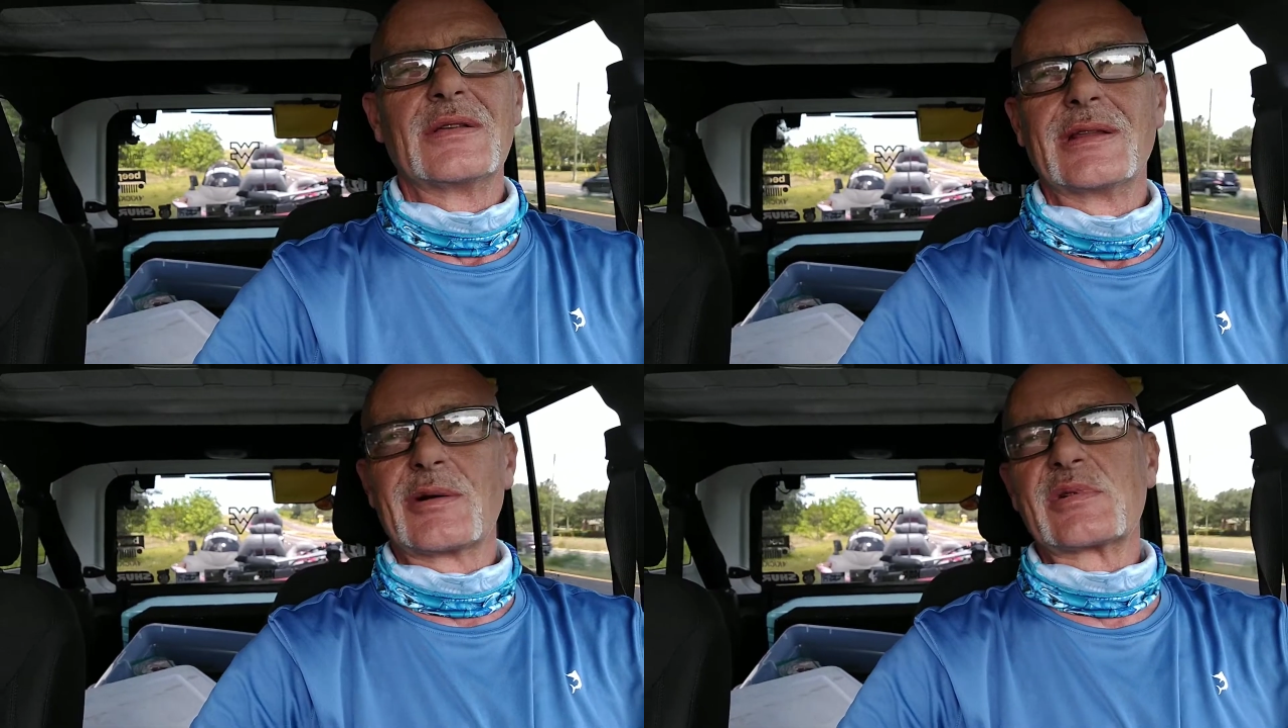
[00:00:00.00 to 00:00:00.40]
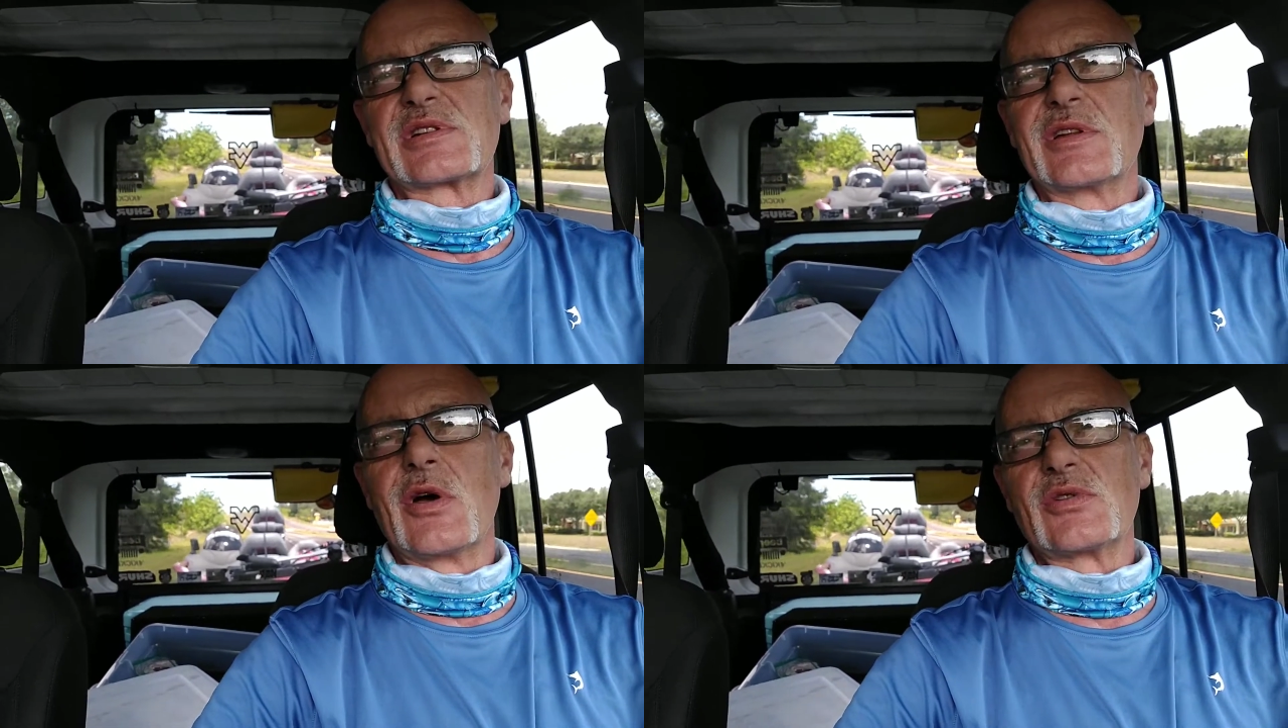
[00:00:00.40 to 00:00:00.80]
There was
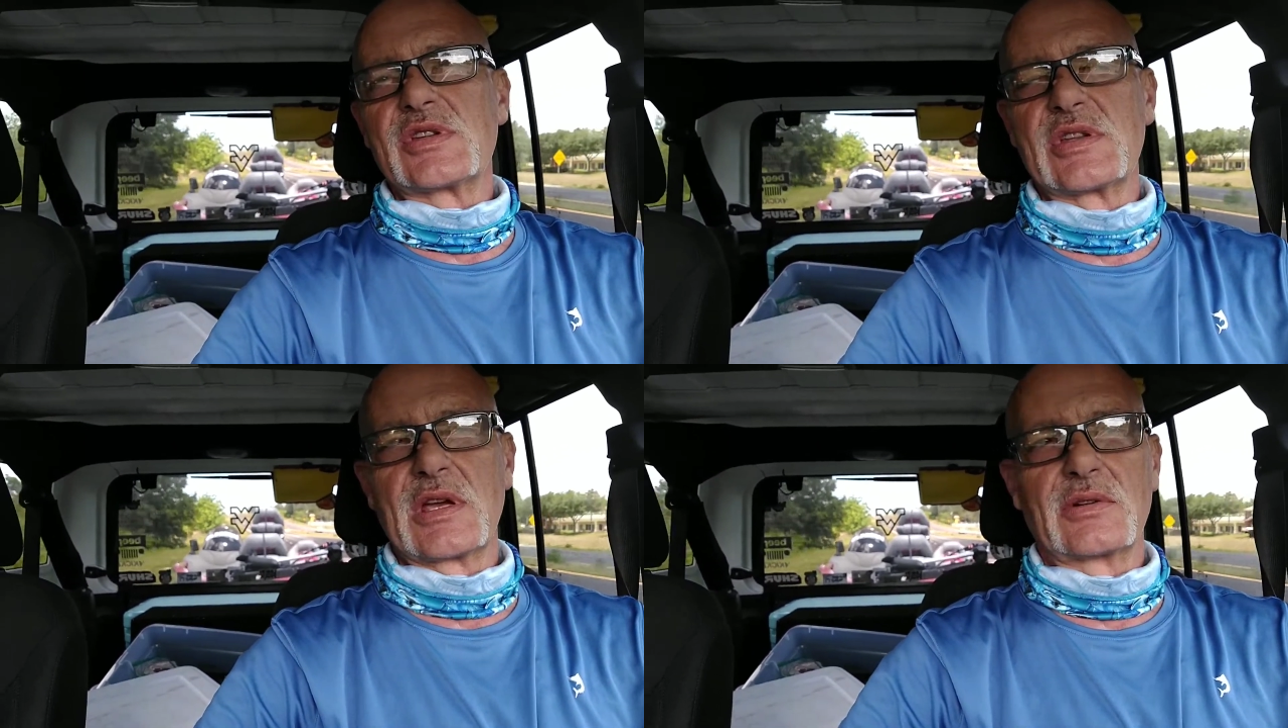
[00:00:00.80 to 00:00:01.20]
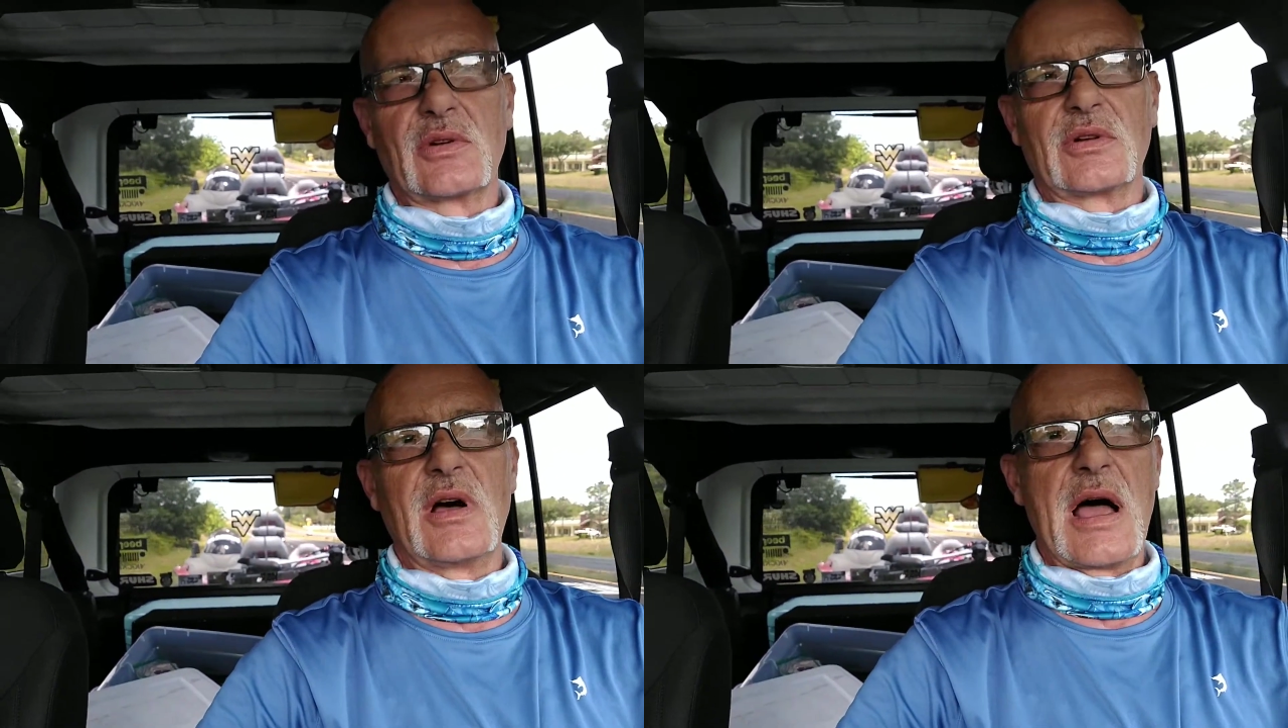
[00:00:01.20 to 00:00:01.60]
no signal
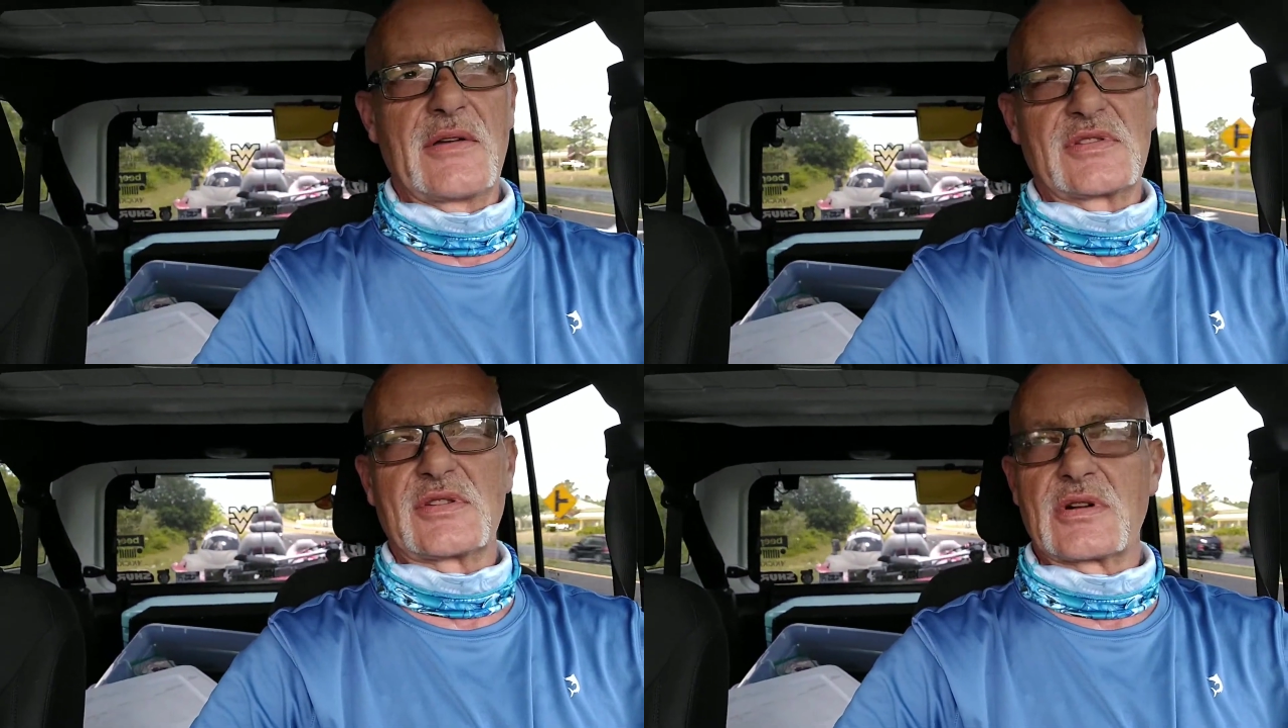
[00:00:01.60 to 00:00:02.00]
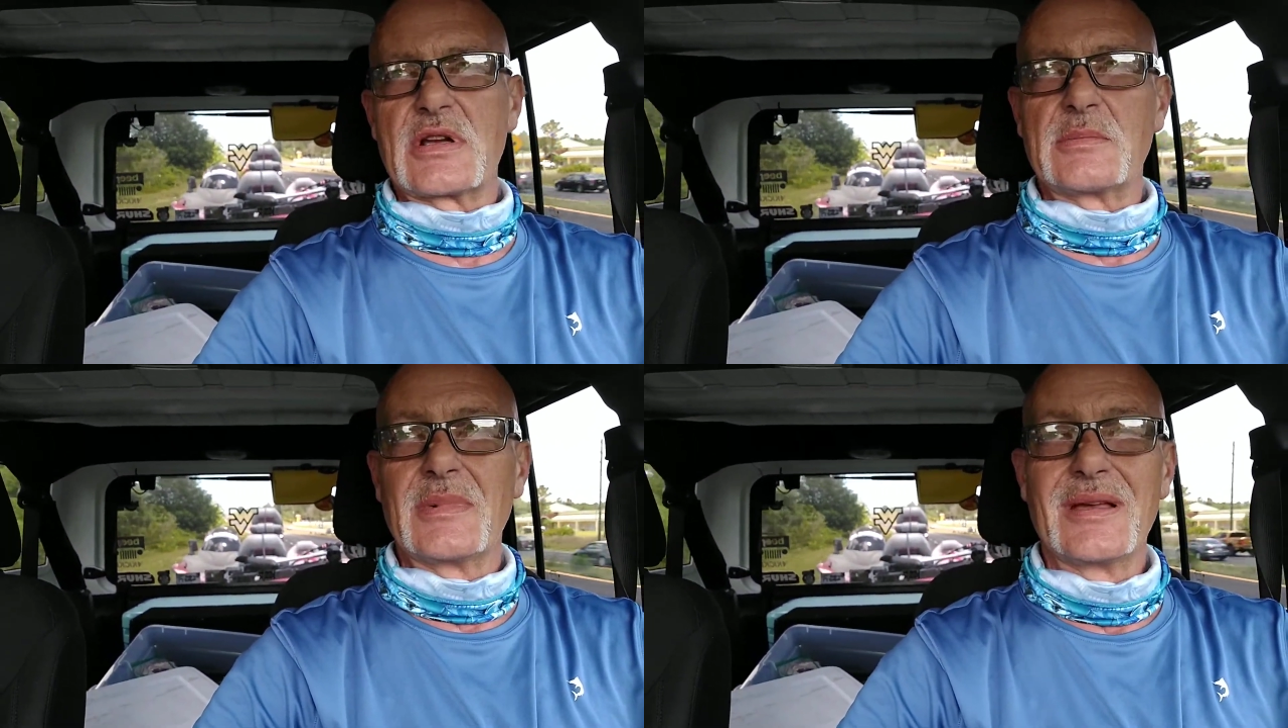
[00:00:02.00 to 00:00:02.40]
to live stream.